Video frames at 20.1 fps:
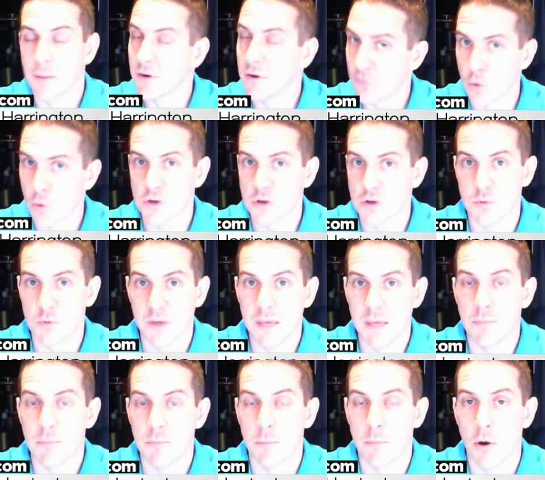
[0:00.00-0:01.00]
And of course, we'll
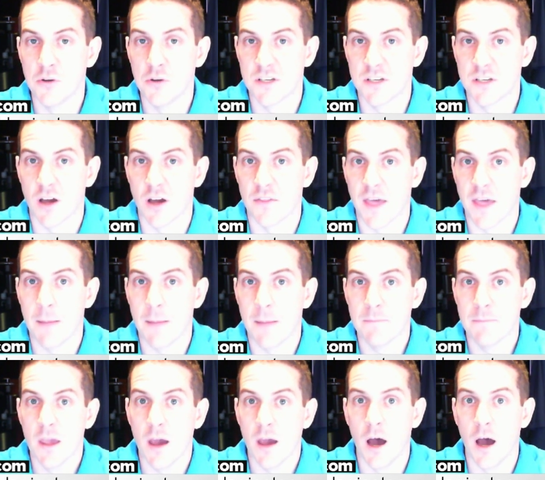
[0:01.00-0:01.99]
keep you posted on
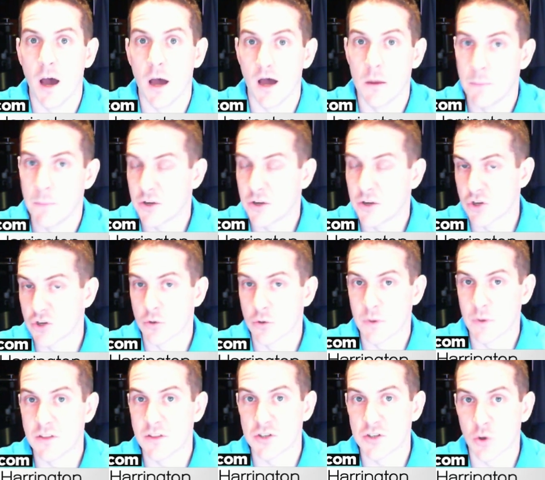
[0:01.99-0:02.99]
that. Uh, make sure to
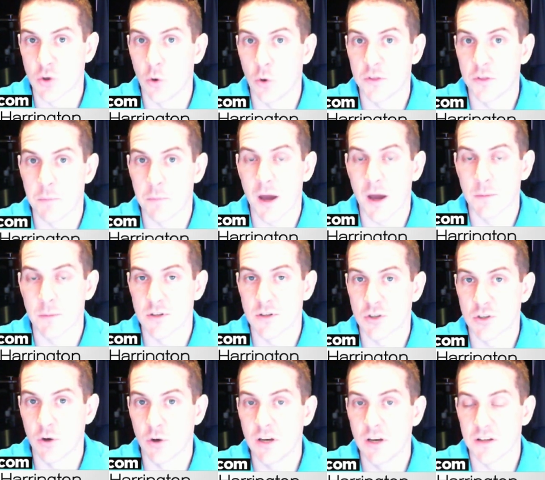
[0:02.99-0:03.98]
read the scroll at the bottom of the
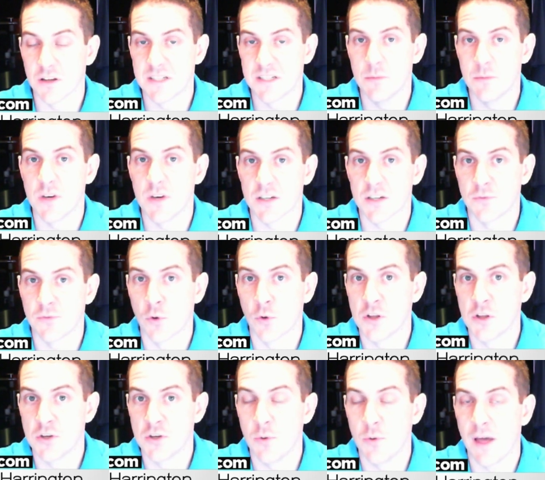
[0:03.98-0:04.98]
screen on CBS
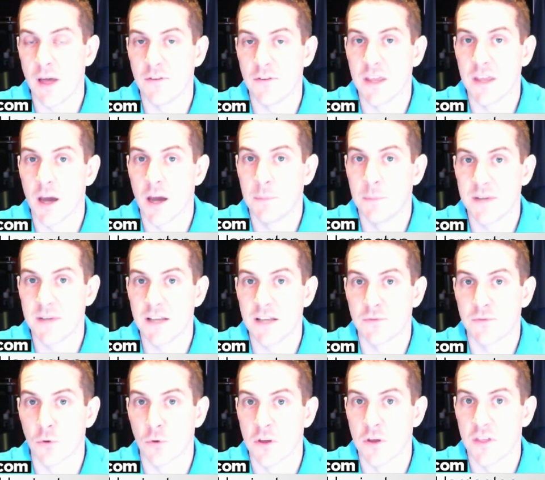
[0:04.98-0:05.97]
42. We'll have any updates
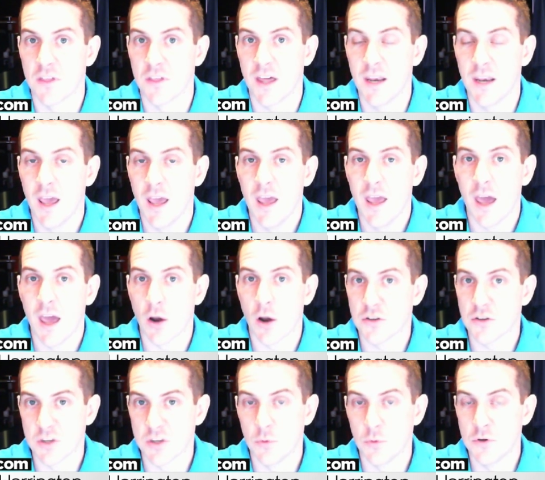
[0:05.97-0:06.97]
for you then. And
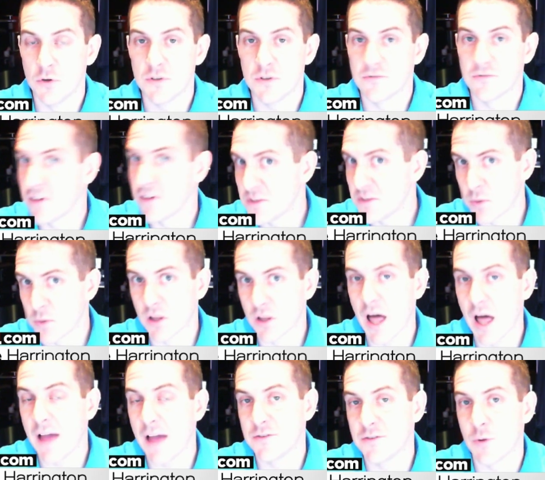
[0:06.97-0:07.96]
also, we'll do some Facebook
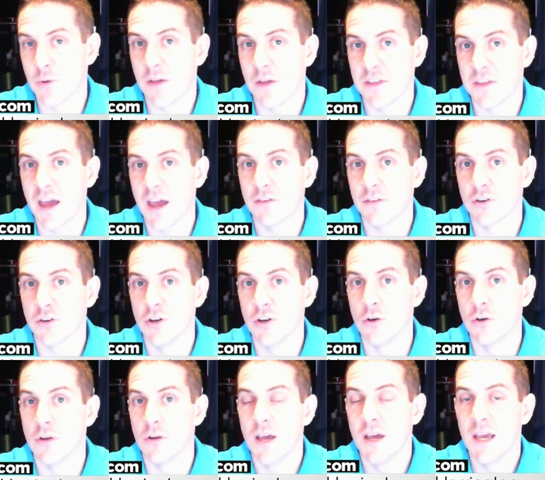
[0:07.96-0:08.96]
Live throughout the
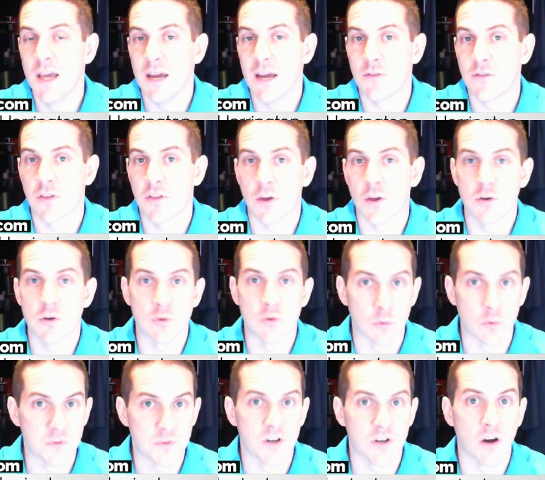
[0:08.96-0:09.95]
afternoon if the
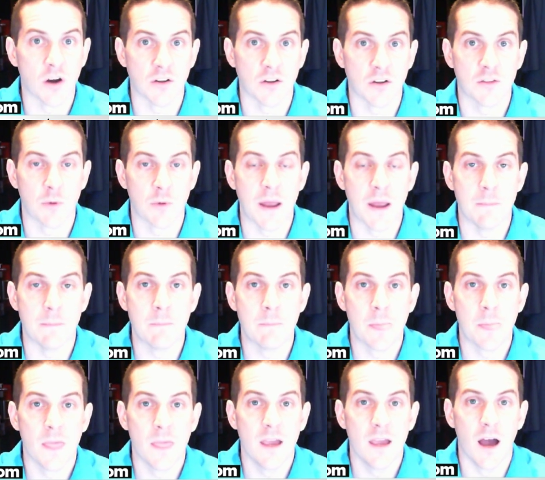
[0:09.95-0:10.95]
thunderstorms start to threaten.
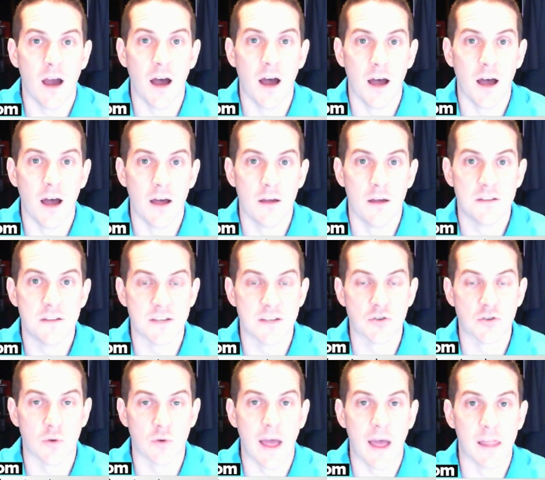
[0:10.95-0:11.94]
Uh,
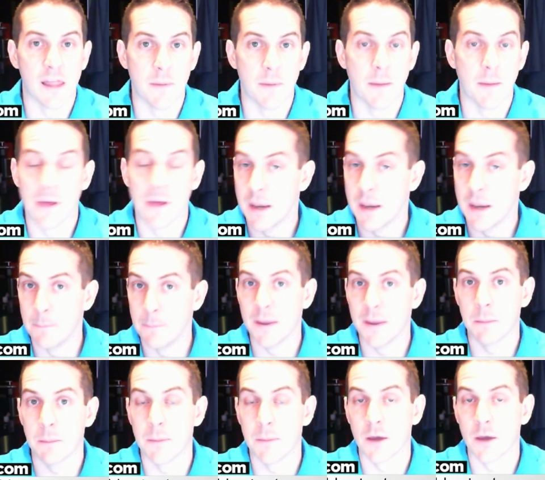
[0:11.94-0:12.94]
central Alabama in a
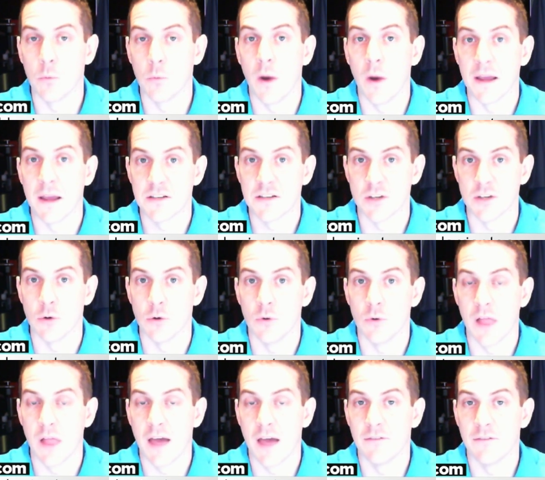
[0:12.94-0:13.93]
big, big way. So
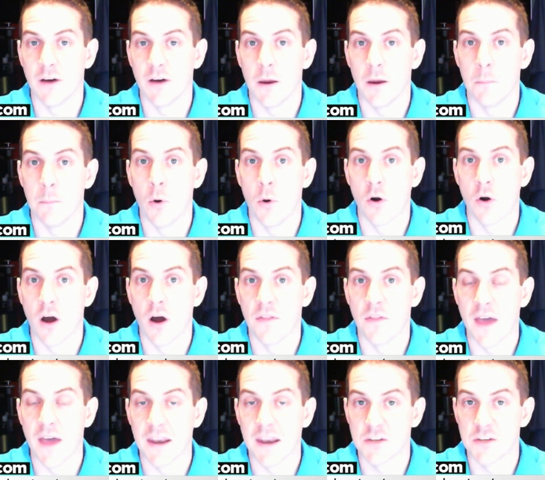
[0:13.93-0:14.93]
we'll have uh, more on
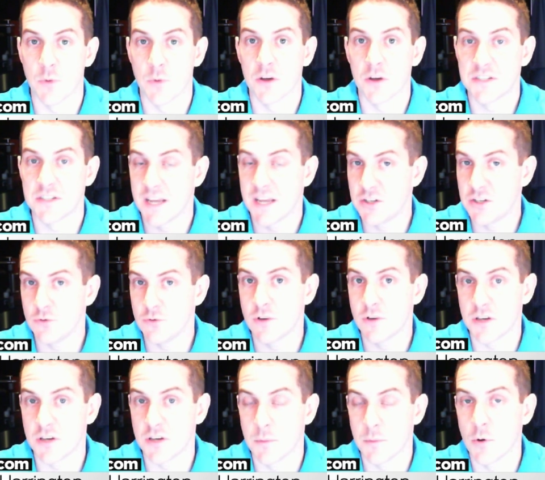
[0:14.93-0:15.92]
that as well. Stay tuned
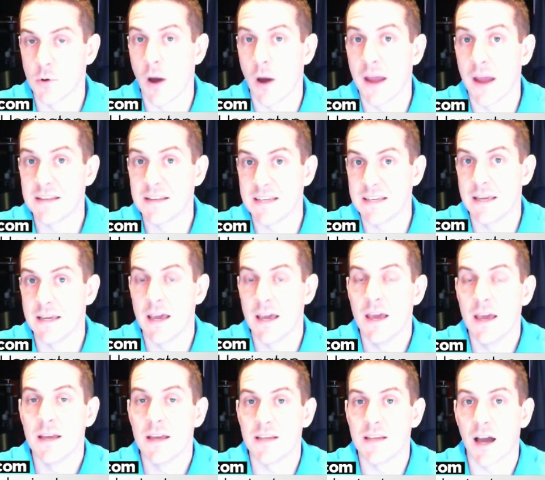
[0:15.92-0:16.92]
on
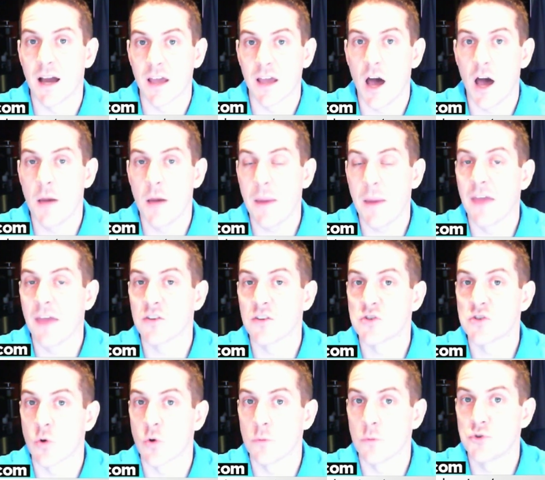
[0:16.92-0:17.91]
WIAT.com and the
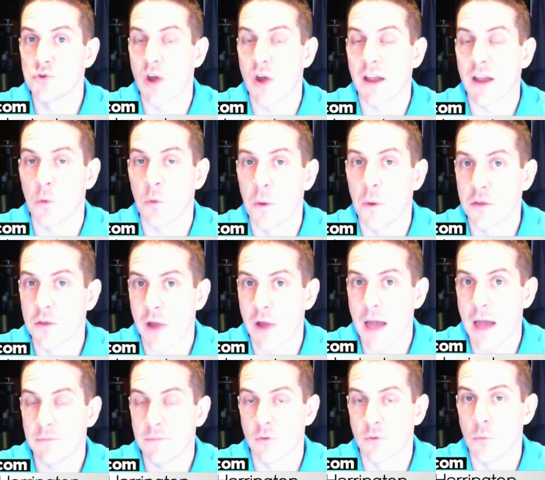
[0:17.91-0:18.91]
Storm Track Weather
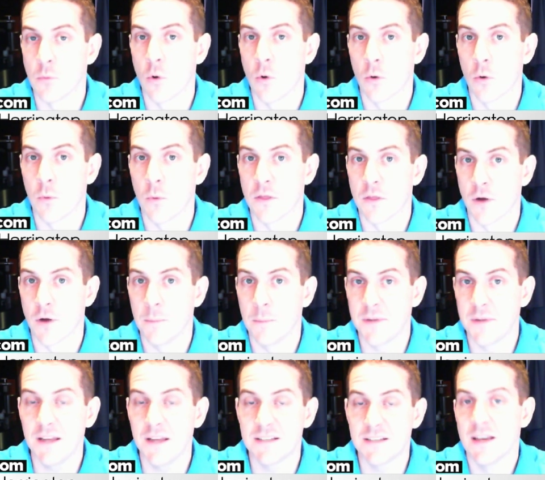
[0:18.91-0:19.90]
app for more weather
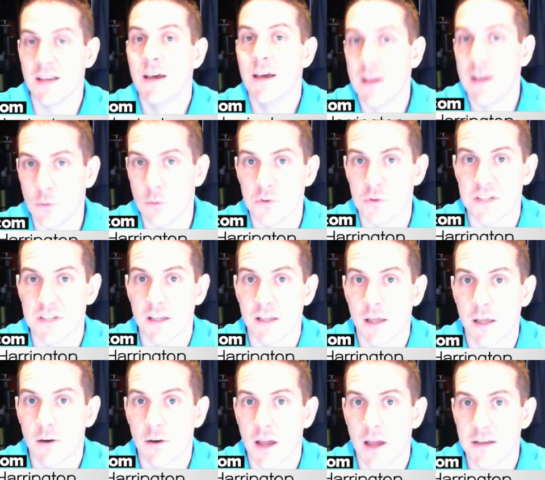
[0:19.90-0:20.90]
updates. And we'll see you
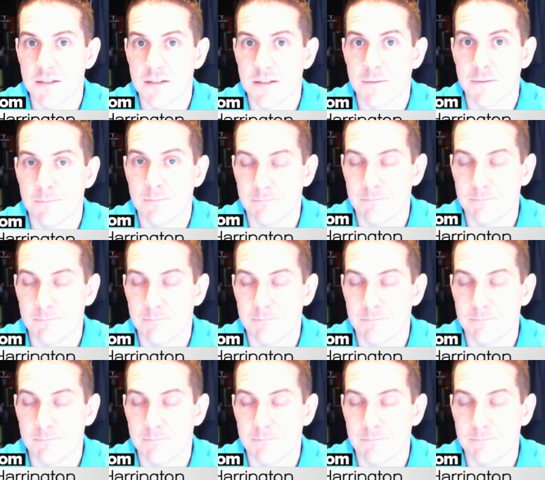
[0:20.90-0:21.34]
later, guys.